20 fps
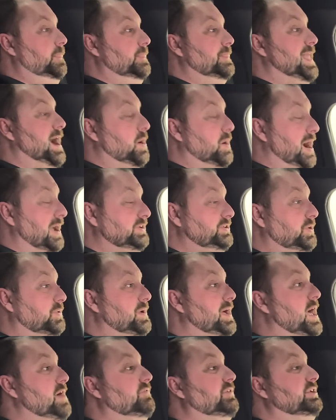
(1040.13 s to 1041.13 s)
Now, I
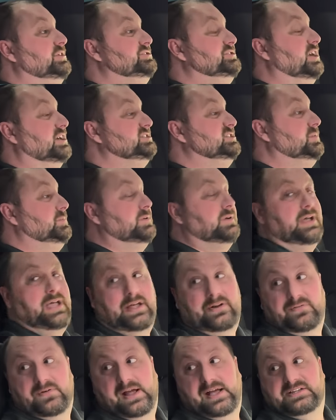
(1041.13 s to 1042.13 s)
don't have an adjustable
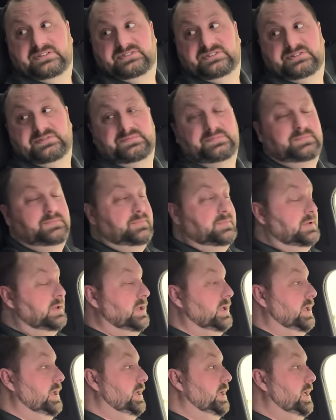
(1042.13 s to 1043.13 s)
headrest,
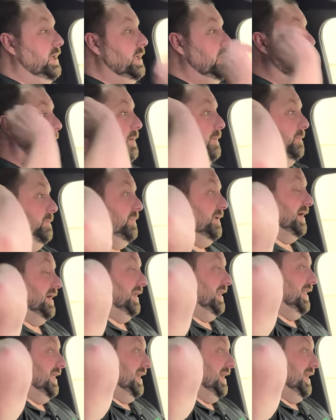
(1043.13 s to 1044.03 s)
but